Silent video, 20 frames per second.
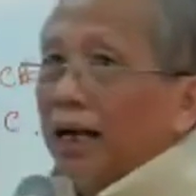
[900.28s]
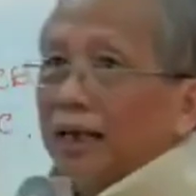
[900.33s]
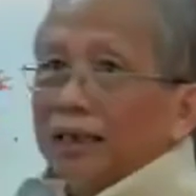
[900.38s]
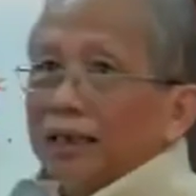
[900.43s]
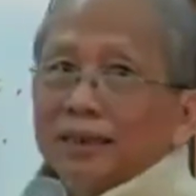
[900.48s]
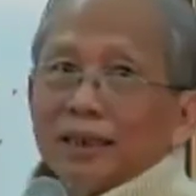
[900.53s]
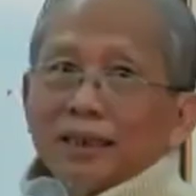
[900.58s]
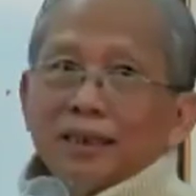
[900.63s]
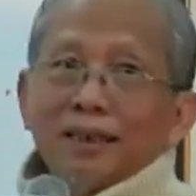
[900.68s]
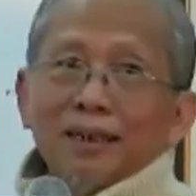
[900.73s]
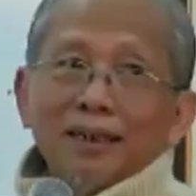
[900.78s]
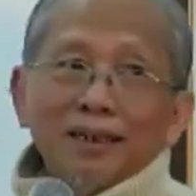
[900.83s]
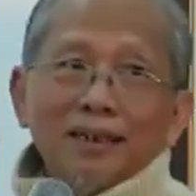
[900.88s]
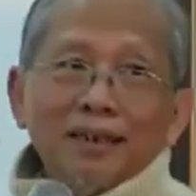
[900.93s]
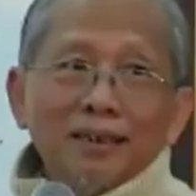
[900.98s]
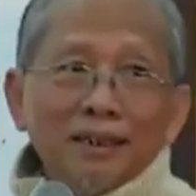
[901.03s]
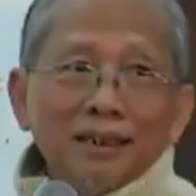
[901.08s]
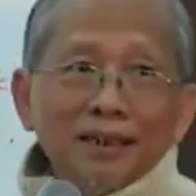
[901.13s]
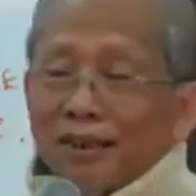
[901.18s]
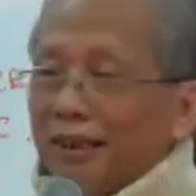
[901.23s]

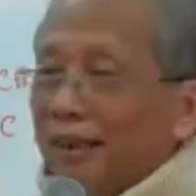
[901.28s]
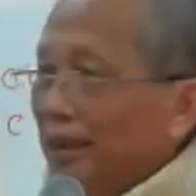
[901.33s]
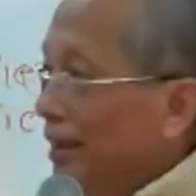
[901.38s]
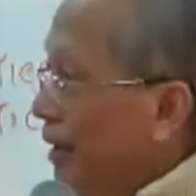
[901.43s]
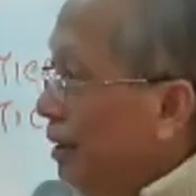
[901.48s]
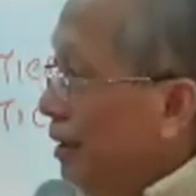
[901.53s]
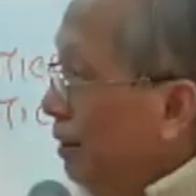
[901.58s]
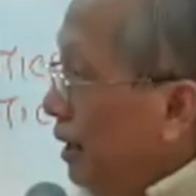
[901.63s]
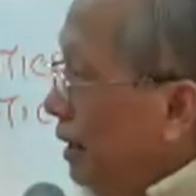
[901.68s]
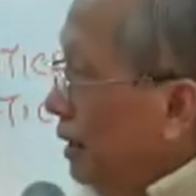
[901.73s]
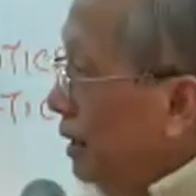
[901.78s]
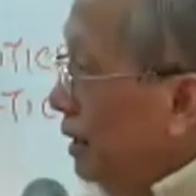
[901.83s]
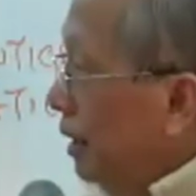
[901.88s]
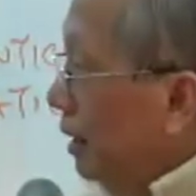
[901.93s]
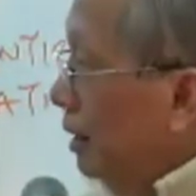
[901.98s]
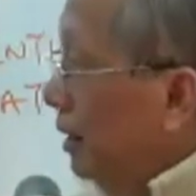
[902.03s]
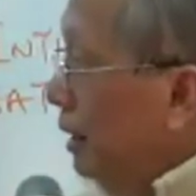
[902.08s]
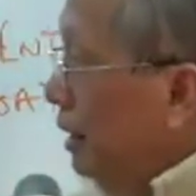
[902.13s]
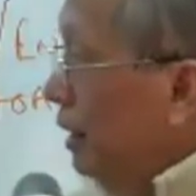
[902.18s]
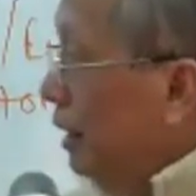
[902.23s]
That's why
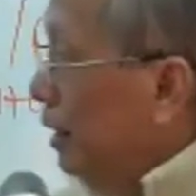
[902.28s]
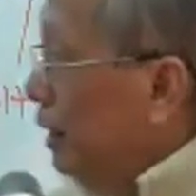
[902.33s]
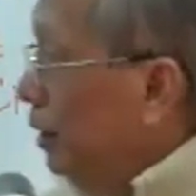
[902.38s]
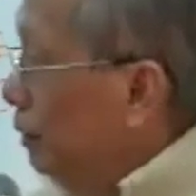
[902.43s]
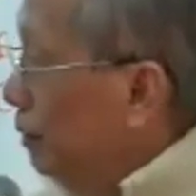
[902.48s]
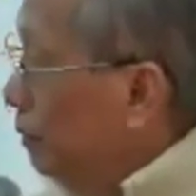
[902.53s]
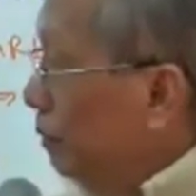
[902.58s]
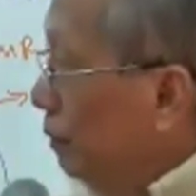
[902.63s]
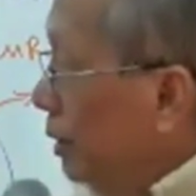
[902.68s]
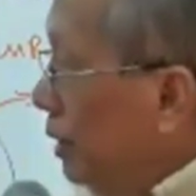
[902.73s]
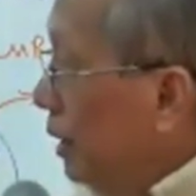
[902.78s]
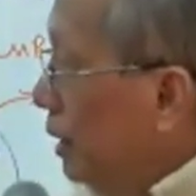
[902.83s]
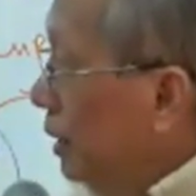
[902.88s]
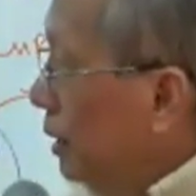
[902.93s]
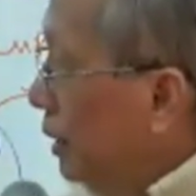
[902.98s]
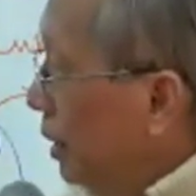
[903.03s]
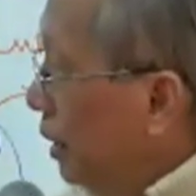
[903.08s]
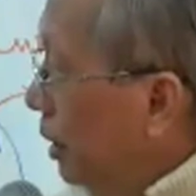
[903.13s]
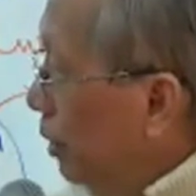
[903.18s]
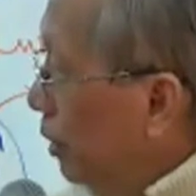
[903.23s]
Shen Xiu
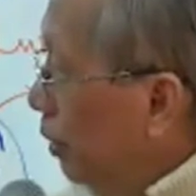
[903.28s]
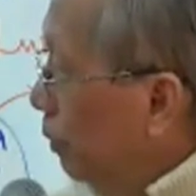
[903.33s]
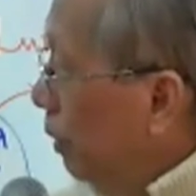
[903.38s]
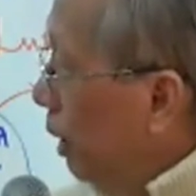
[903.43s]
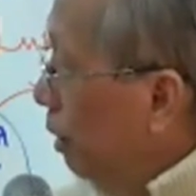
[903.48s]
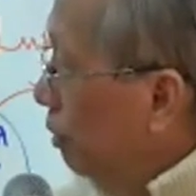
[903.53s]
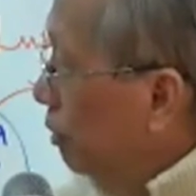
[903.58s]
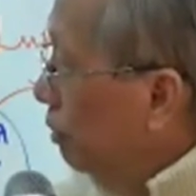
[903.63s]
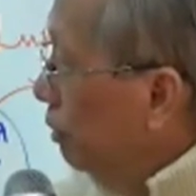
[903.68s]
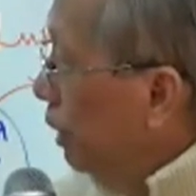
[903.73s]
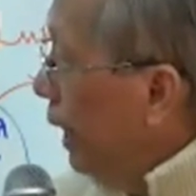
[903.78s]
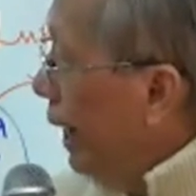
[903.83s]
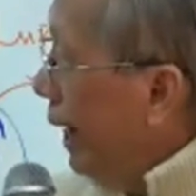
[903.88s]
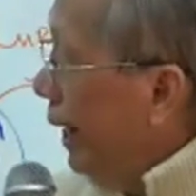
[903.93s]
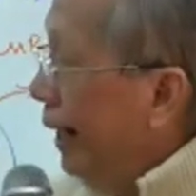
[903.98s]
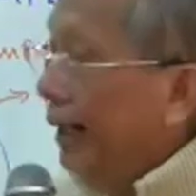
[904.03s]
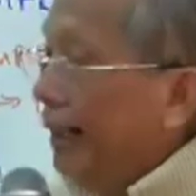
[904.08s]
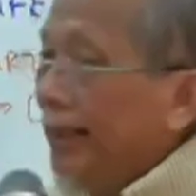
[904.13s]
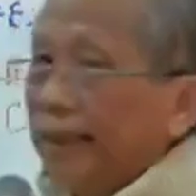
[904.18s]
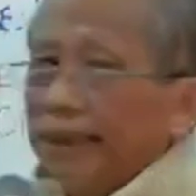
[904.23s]
doesn't know how to
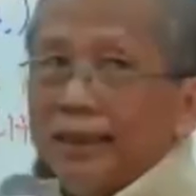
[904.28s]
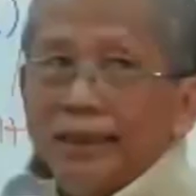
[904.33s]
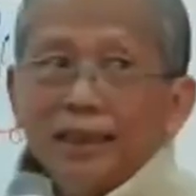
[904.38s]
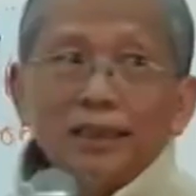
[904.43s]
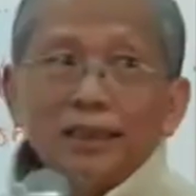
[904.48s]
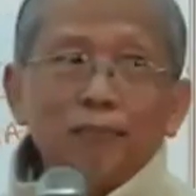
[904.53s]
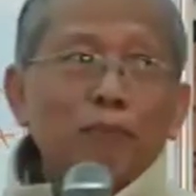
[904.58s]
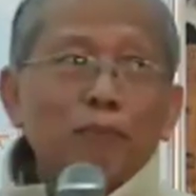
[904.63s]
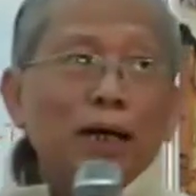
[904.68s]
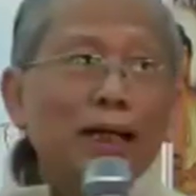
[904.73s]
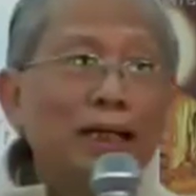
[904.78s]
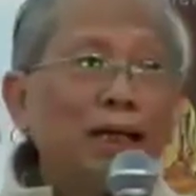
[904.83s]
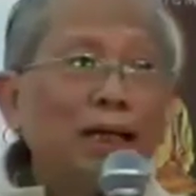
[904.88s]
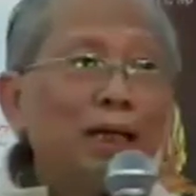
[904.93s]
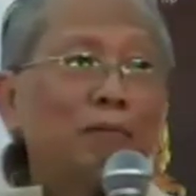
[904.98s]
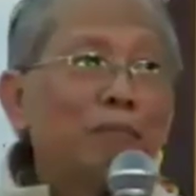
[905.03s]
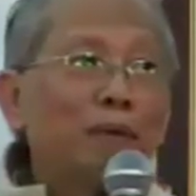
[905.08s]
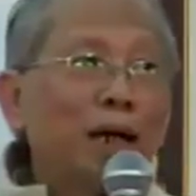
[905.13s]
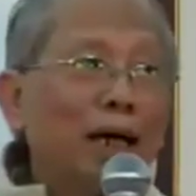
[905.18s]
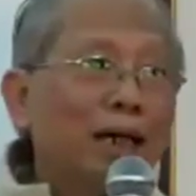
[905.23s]
end this
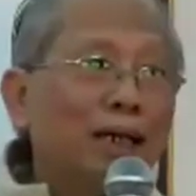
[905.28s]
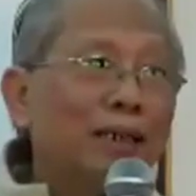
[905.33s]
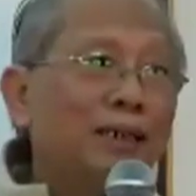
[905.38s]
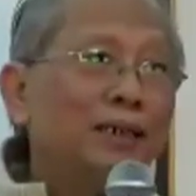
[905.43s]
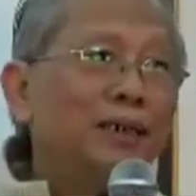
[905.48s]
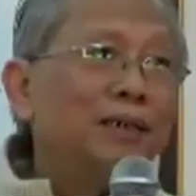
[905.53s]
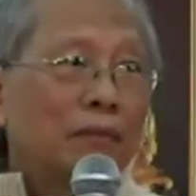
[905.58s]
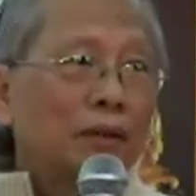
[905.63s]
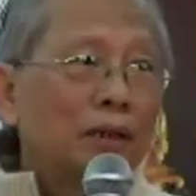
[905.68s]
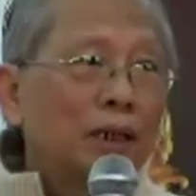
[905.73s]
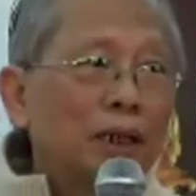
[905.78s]
mundane mind.